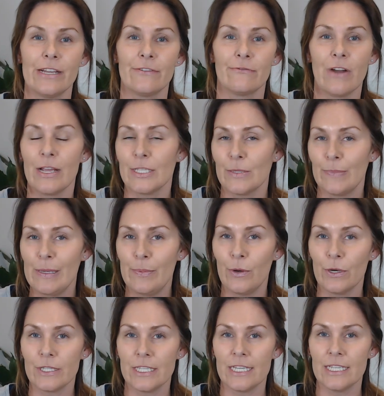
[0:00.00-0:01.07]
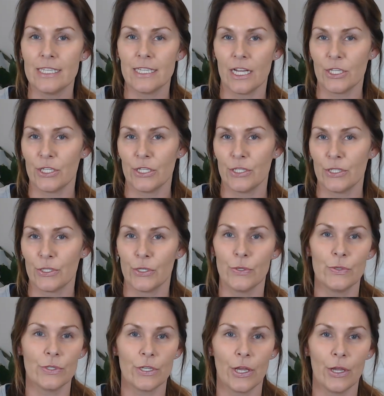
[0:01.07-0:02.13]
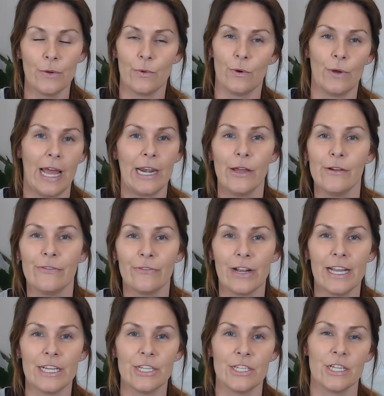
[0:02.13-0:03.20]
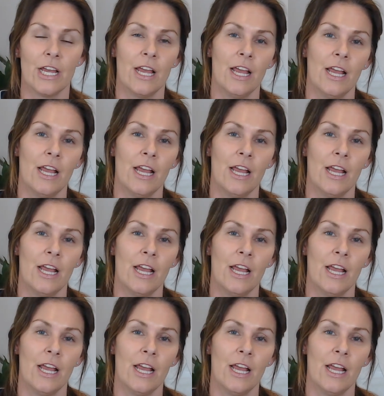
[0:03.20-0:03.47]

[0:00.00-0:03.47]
of recipe boxes such as Gusto or HelloFresh,